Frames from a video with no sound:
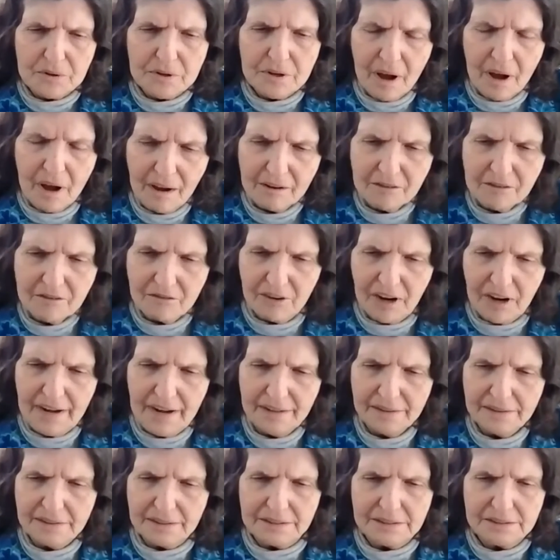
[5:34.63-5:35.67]

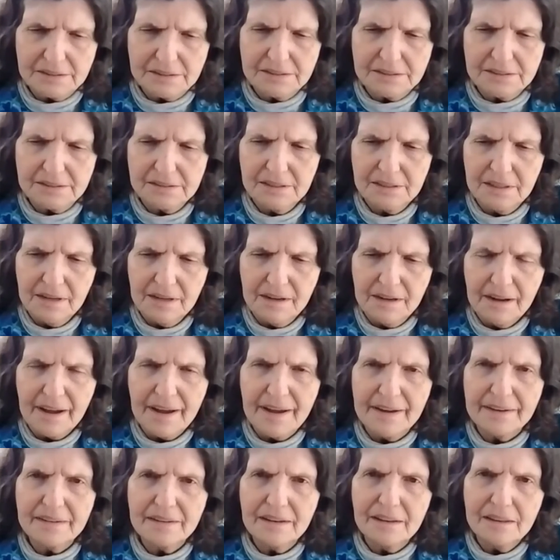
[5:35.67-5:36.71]
nonviolence
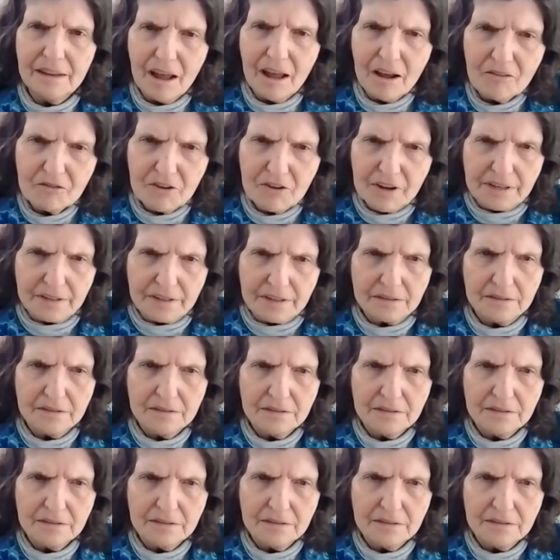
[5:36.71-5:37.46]
and loving